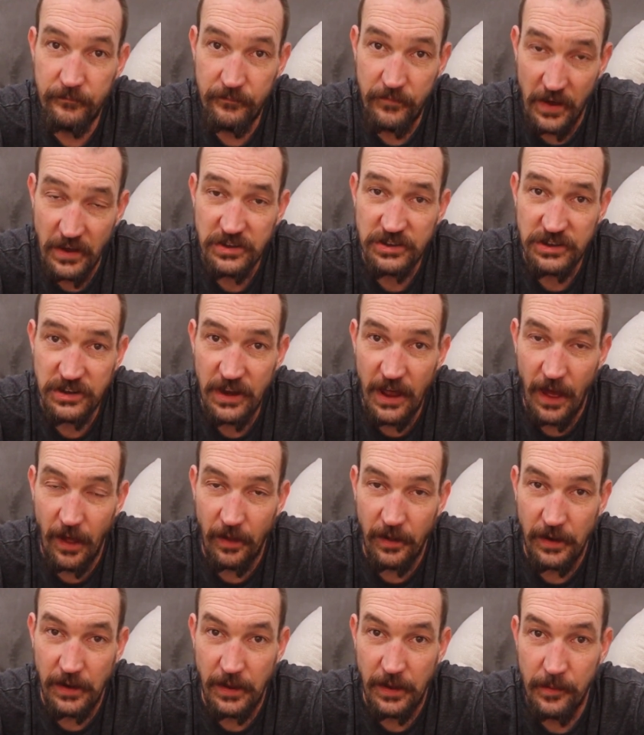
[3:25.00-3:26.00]

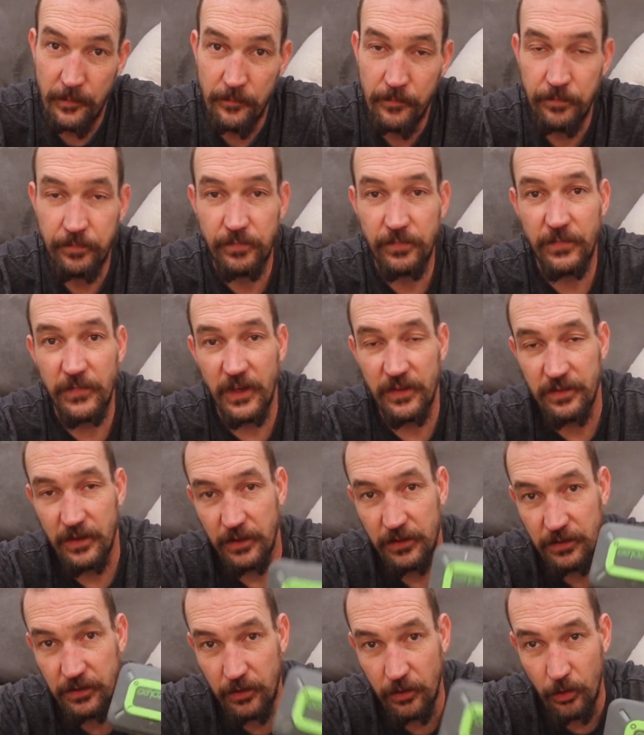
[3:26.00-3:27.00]
functionality. Does
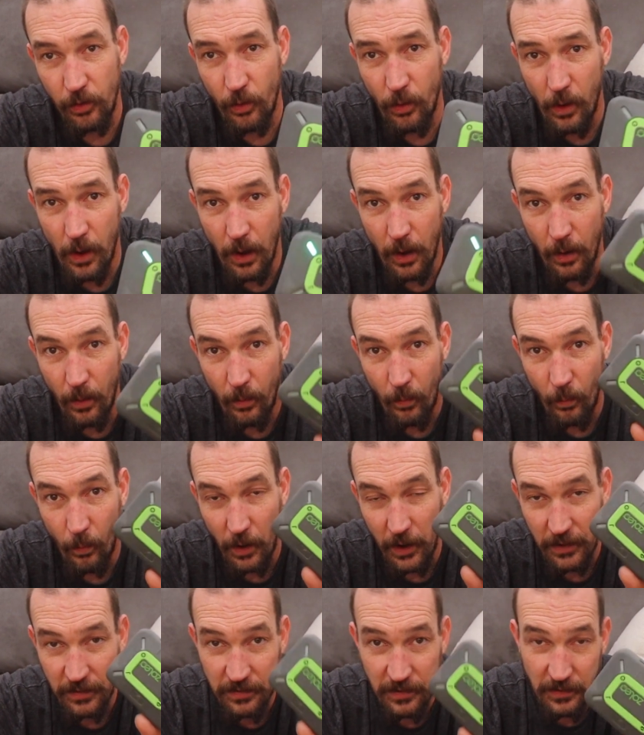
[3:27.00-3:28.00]
it do
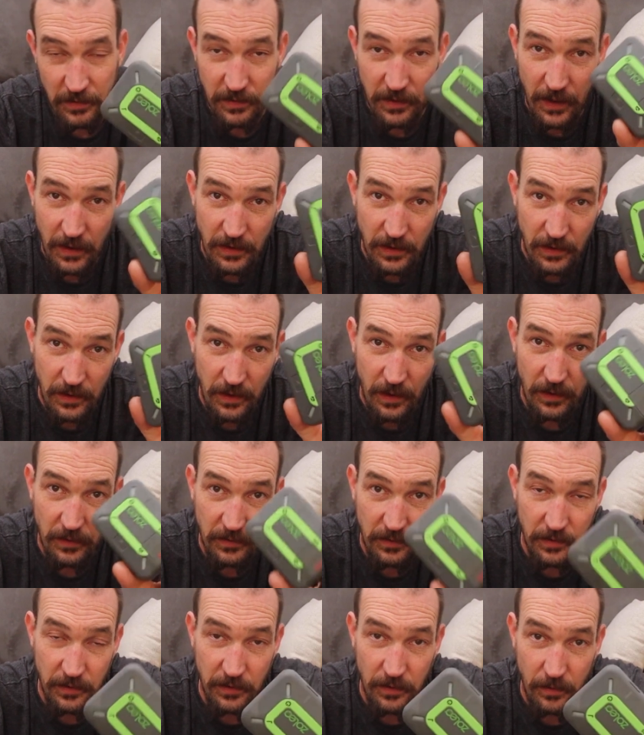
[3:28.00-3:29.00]
what it's intended
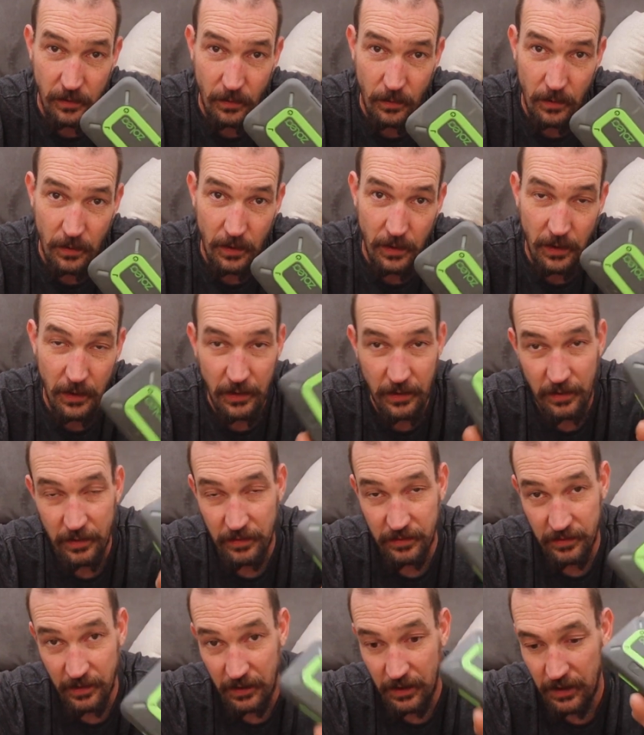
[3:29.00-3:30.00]
to do?
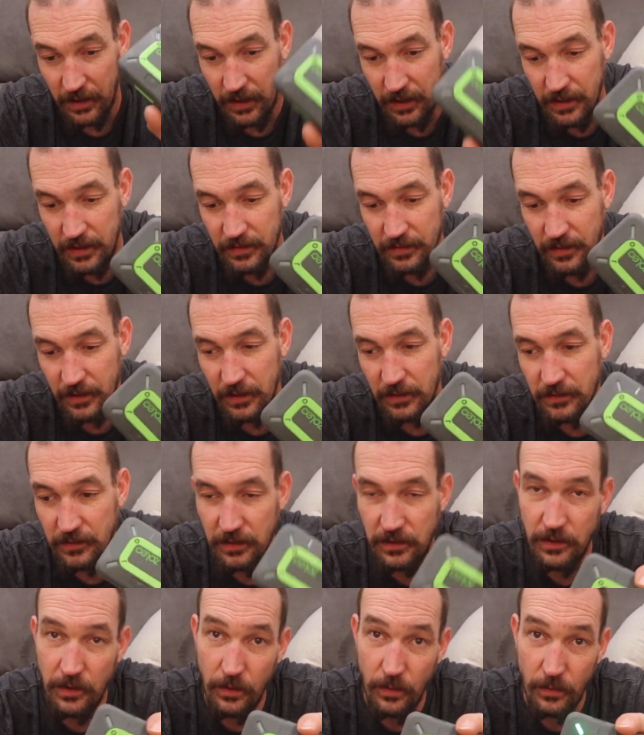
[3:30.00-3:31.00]
Is it easy
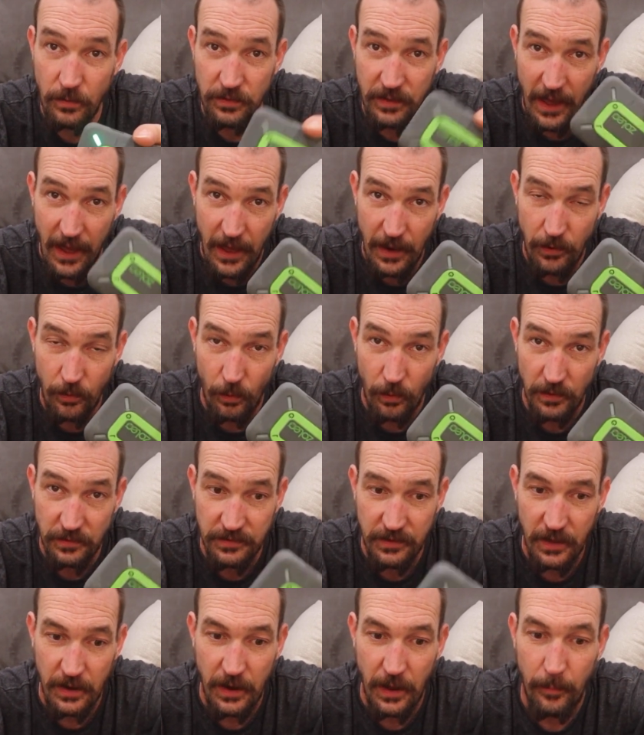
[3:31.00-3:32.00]
to use and or
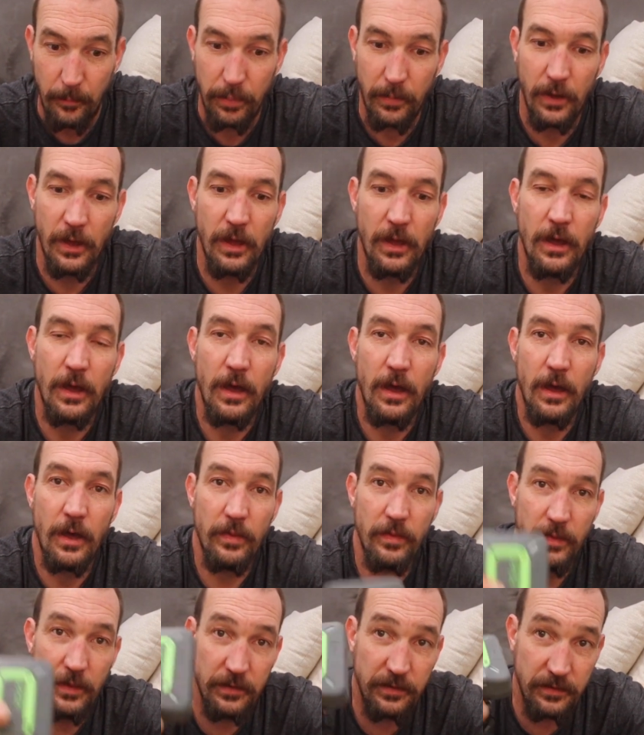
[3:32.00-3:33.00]
set up?
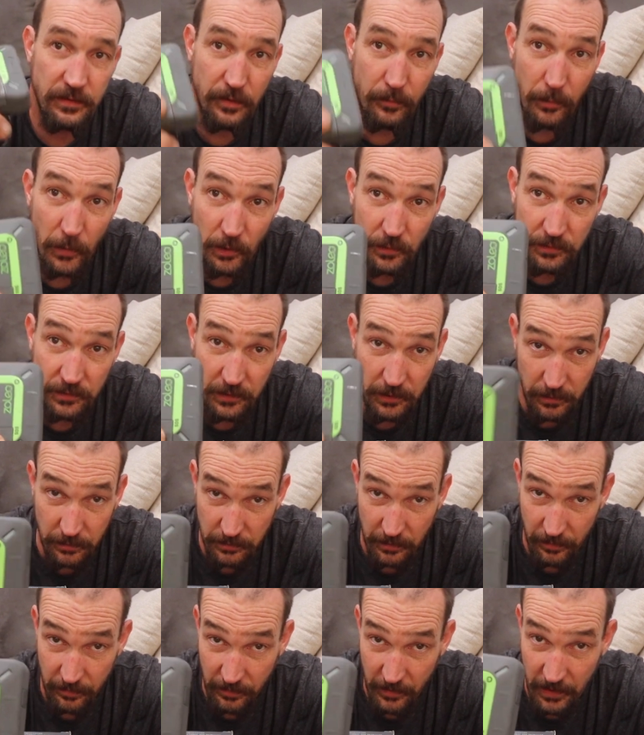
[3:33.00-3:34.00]
This is the most
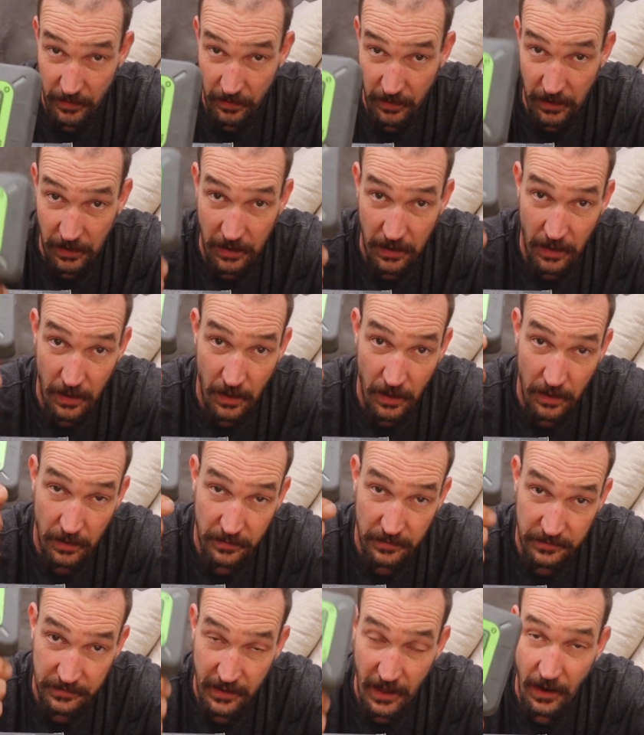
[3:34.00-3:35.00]
user-friendly
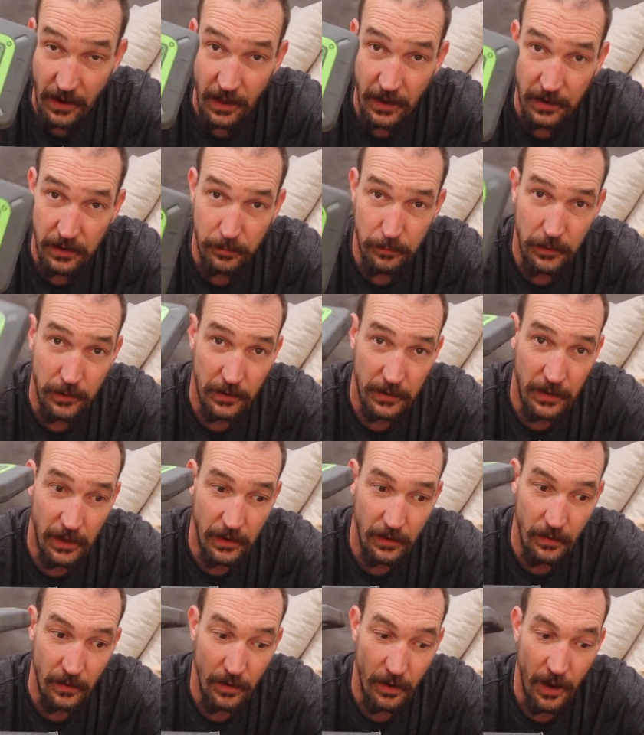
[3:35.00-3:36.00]
satellite
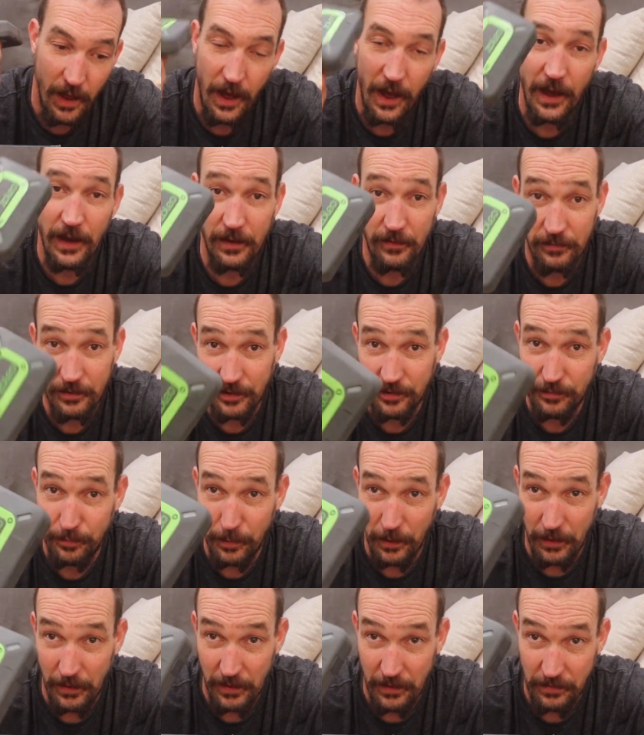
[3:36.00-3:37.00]
communicator I have
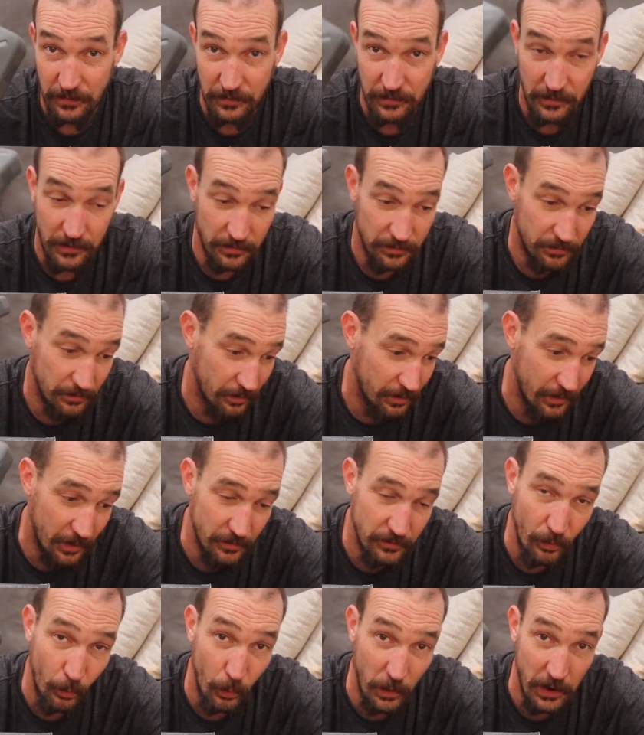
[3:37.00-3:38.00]
experienced. So
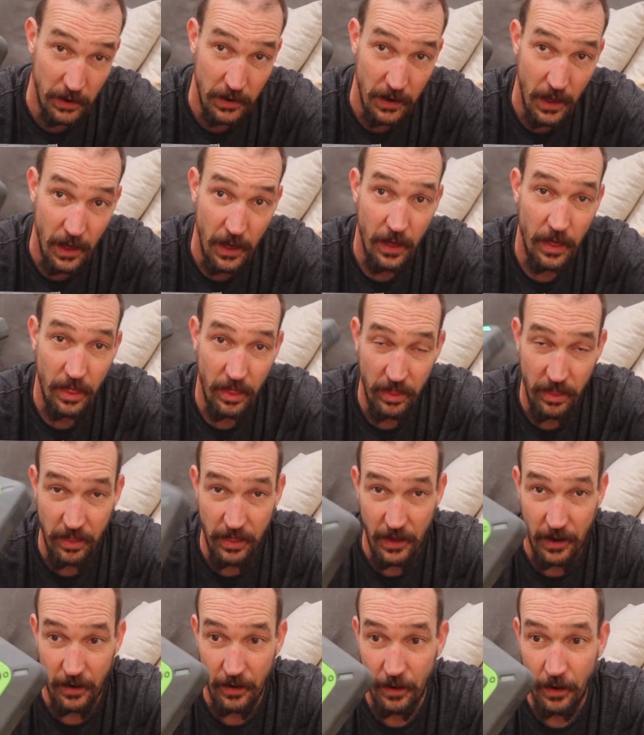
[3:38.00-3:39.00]
there's a win
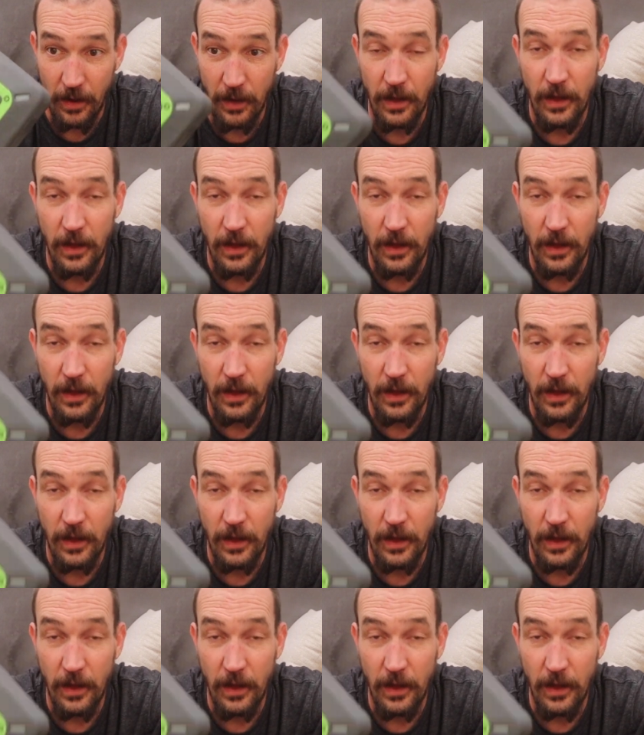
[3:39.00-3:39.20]
there.